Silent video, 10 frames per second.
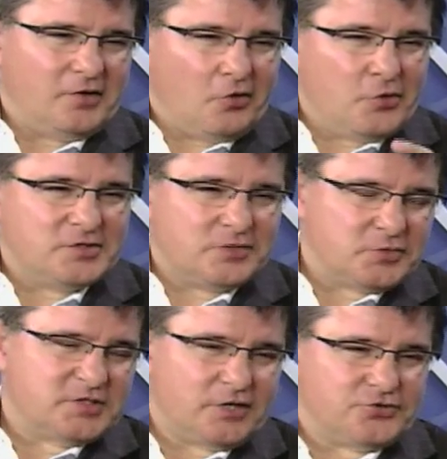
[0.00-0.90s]
Always it
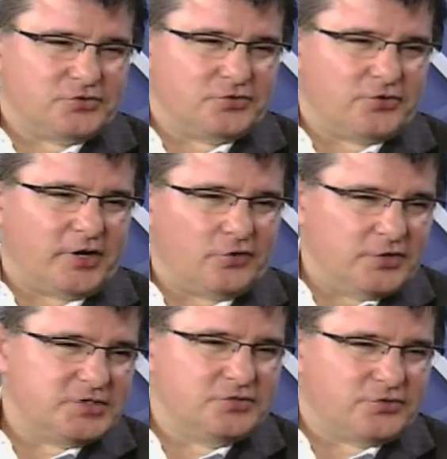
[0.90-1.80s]
was Central Ukraine or
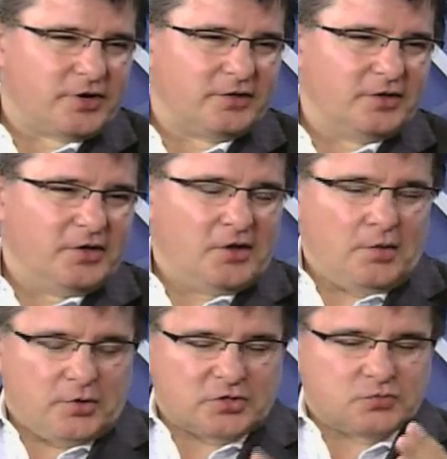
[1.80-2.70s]
East Ukraine.
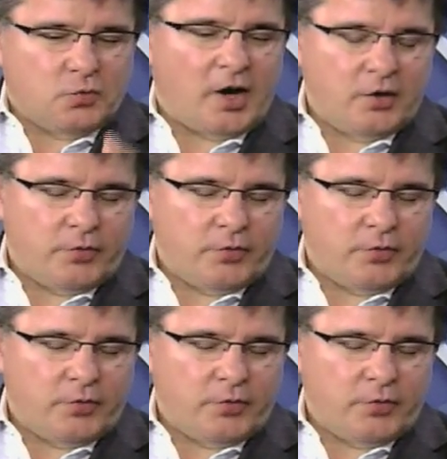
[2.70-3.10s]
Because why